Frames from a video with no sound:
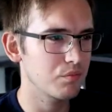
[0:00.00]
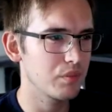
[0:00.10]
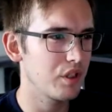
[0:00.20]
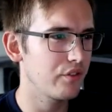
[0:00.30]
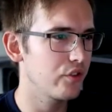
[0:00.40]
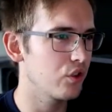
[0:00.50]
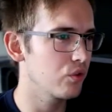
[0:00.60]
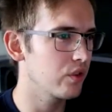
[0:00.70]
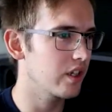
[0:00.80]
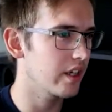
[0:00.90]
Build your
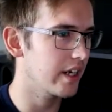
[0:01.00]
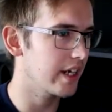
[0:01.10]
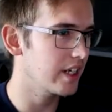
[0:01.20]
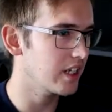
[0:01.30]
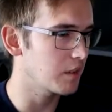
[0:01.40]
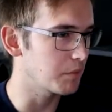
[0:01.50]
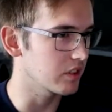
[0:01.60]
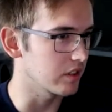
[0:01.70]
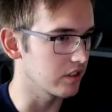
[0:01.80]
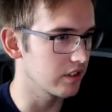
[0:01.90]
own ant
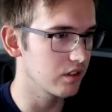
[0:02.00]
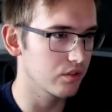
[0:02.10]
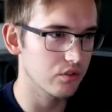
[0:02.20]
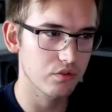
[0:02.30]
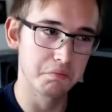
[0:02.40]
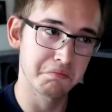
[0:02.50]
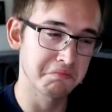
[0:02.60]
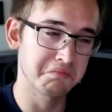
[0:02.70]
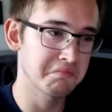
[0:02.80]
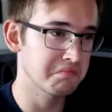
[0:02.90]
habitat. That looks,
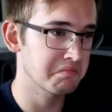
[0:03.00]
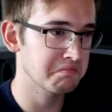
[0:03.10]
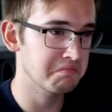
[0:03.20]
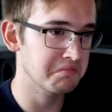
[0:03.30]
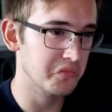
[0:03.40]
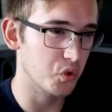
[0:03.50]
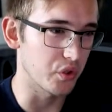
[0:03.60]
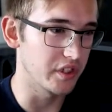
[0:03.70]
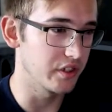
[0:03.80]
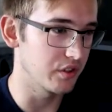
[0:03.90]

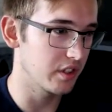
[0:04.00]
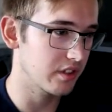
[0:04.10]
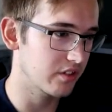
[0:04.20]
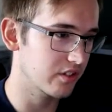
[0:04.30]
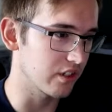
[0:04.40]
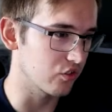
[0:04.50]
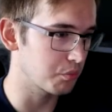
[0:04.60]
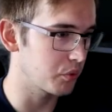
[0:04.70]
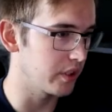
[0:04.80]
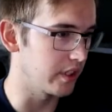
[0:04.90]
that sounds
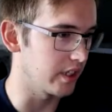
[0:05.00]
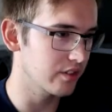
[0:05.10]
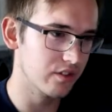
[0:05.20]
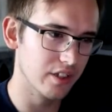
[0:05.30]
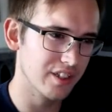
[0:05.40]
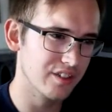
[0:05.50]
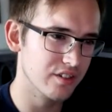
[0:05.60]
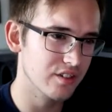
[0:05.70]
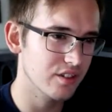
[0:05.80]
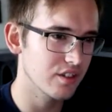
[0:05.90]
pretty nice, I guess.